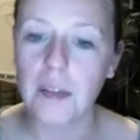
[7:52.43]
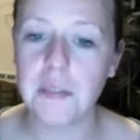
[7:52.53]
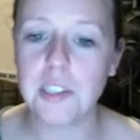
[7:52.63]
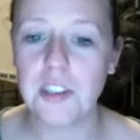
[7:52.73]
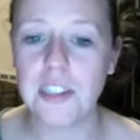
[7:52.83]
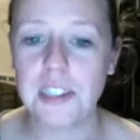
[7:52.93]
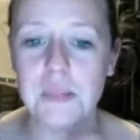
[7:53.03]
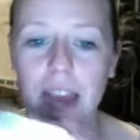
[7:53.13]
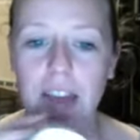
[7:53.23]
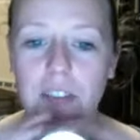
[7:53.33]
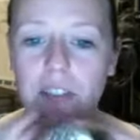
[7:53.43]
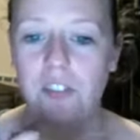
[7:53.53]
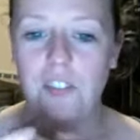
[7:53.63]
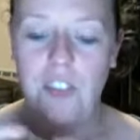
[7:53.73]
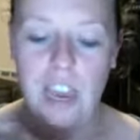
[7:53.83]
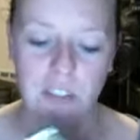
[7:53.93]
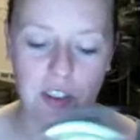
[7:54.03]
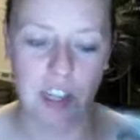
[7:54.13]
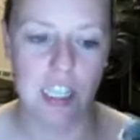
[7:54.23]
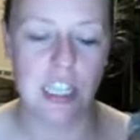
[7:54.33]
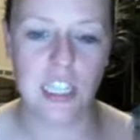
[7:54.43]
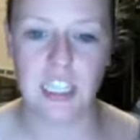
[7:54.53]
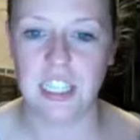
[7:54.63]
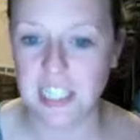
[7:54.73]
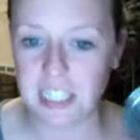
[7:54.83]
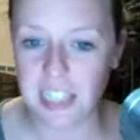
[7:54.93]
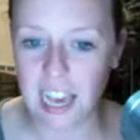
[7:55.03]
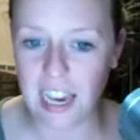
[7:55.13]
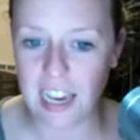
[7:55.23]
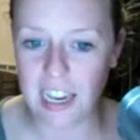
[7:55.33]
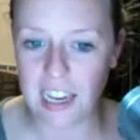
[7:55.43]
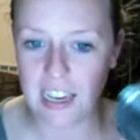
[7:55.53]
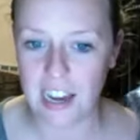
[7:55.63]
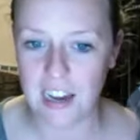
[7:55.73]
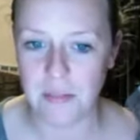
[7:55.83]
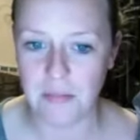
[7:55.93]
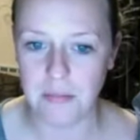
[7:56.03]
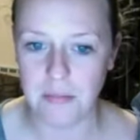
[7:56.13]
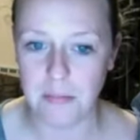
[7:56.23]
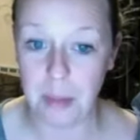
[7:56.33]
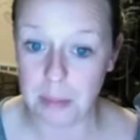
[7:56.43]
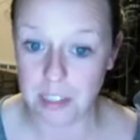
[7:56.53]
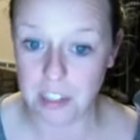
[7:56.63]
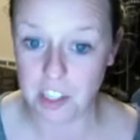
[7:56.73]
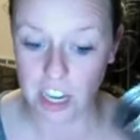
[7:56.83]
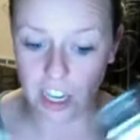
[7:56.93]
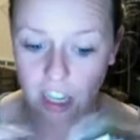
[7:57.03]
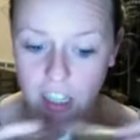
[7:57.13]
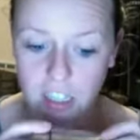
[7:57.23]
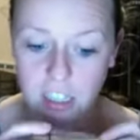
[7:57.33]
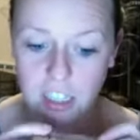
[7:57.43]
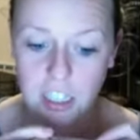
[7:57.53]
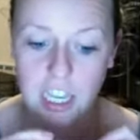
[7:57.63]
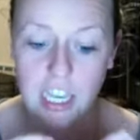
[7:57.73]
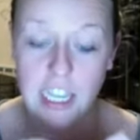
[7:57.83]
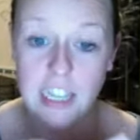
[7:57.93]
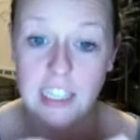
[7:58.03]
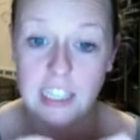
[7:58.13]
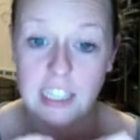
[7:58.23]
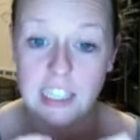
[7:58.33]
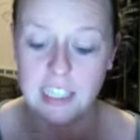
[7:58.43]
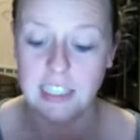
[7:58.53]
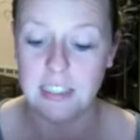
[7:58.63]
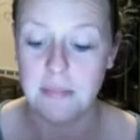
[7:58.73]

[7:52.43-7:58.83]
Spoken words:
So this is my other favorite. This is a Parmesan shaker. This is